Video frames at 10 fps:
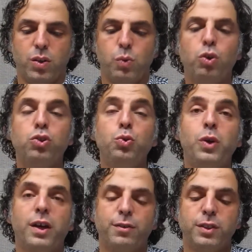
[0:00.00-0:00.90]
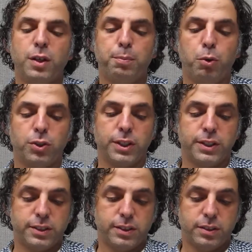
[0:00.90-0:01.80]
What do we have in our
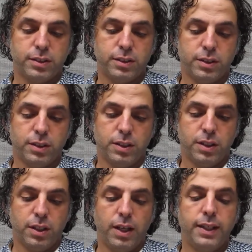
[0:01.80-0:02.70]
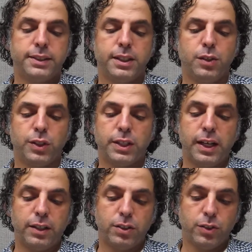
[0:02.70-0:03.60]
pocket? A cigarette
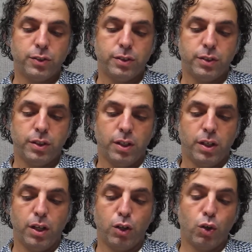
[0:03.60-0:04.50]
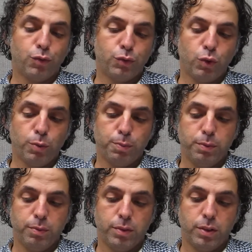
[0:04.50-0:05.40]
lighter, a cough drop,
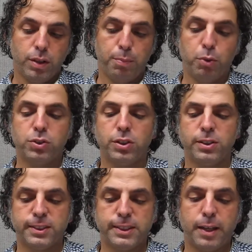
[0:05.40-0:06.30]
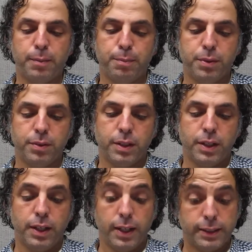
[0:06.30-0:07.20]
a postage stamp,
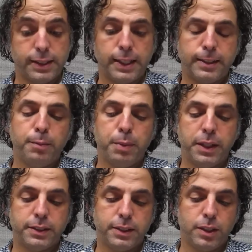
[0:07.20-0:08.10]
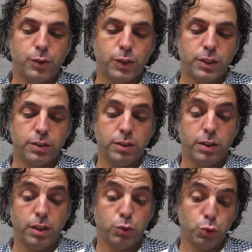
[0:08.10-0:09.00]
a slightly bent cigarette,
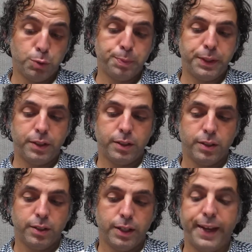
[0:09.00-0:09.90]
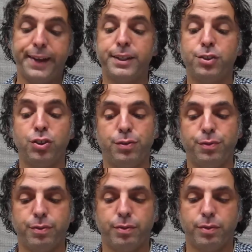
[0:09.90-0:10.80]
a toothpick, a
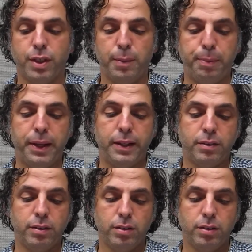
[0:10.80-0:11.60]
handkerchief, a pen,